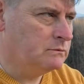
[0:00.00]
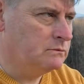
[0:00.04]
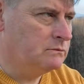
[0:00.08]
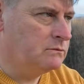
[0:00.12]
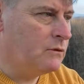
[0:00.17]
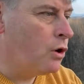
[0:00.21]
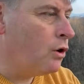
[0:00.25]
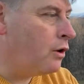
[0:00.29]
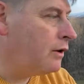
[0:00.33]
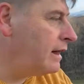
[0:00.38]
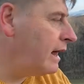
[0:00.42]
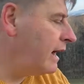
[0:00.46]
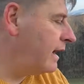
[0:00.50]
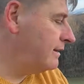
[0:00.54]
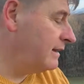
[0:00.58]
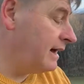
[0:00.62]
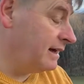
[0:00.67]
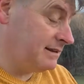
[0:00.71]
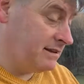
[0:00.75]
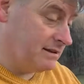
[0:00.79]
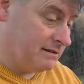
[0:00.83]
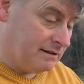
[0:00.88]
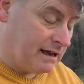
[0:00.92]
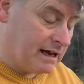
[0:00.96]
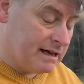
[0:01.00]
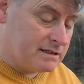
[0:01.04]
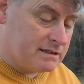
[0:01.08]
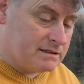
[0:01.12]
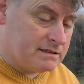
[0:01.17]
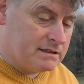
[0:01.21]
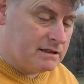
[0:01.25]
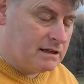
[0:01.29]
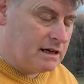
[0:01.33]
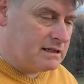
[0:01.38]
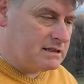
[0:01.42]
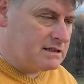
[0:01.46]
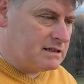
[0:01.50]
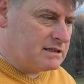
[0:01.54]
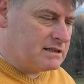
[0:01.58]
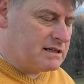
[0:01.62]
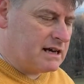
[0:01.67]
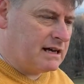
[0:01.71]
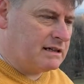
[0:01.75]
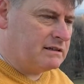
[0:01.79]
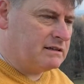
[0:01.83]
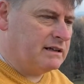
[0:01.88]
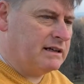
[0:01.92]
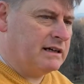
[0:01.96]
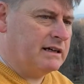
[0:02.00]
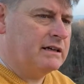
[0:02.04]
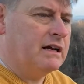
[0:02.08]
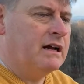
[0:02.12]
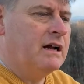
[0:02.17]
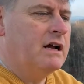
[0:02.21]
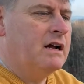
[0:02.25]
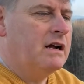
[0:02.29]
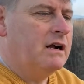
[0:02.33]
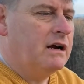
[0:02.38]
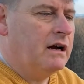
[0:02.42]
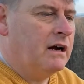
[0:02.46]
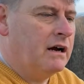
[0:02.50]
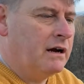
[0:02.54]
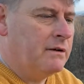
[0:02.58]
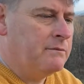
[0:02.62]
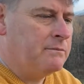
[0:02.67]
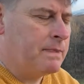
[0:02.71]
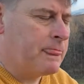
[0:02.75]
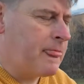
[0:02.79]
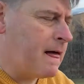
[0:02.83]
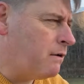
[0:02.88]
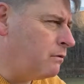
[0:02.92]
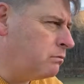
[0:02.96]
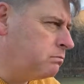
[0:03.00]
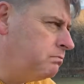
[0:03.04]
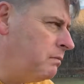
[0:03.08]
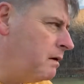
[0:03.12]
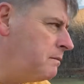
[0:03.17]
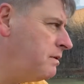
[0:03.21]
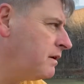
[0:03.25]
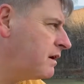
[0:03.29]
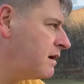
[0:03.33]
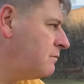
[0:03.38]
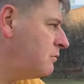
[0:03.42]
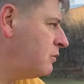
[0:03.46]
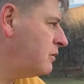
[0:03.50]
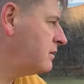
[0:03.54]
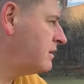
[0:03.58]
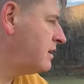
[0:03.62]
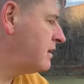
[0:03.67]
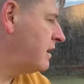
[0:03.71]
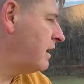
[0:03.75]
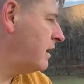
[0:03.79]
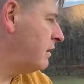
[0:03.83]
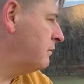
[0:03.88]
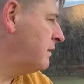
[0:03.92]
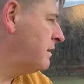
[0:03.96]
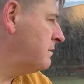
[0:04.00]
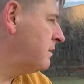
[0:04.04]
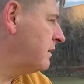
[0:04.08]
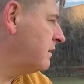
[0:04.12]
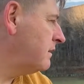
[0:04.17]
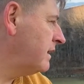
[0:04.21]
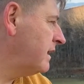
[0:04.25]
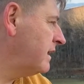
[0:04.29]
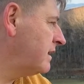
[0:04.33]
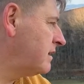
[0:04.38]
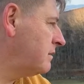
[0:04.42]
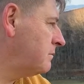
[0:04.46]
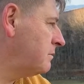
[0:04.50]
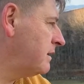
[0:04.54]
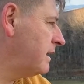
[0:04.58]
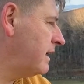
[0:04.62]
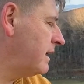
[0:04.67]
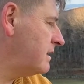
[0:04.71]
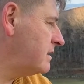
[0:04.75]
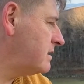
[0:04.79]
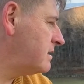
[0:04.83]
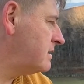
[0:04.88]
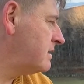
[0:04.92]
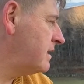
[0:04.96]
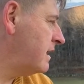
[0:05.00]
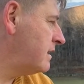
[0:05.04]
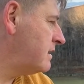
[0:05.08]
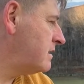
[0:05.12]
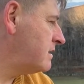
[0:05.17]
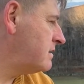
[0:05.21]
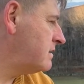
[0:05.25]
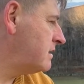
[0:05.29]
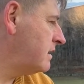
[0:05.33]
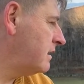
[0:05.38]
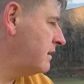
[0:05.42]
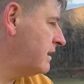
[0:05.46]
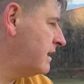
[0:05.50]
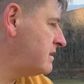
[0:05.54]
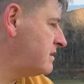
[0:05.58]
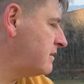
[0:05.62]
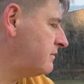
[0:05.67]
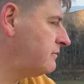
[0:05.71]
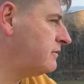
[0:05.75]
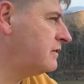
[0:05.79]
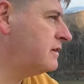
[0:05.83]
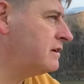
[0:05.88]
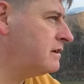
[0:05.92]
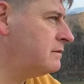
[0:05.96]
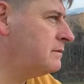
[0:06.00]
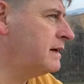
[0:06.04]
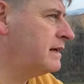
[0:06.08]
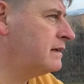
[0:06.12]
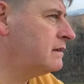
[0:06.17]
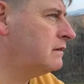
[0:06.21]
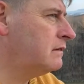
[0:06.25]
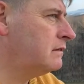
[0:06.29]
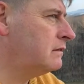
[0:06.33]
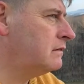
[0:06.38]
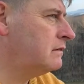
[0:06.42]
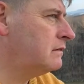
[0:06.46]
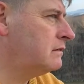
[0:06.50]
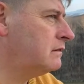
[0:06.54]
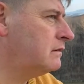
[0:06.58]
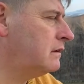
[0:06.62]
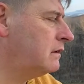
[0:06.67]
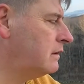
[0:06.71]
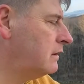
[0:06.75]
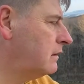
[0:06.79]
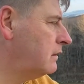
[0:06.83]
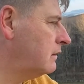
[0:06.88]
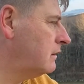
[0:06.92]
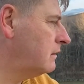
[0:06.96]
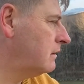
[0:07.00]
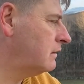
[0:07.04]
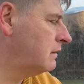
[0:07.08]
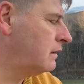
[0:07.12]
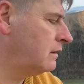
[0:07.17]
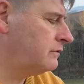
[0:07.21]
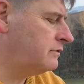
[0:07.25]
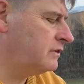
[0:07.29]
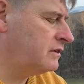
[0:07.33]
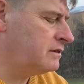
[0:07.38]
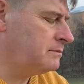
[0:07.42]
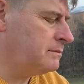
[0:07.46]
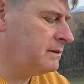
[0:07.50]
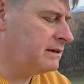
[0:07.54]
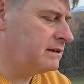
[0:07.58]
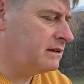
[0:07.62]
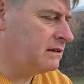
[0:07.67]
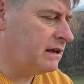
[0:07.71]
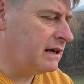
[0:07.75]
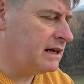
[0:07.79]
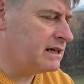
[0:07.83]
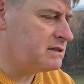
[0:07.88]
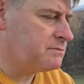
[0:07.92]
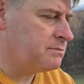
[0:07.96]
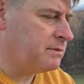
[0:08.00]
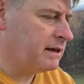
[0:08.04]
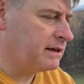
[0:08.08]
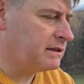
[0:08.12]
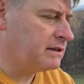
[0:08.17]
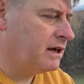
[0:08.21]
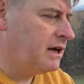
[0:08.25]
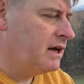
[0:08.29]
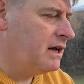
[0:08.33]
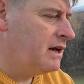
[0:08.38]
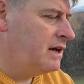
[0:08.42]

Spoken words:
No, that's exactly it. I'll maybe come on to that a wee bit later, but that's a fundamental aspect.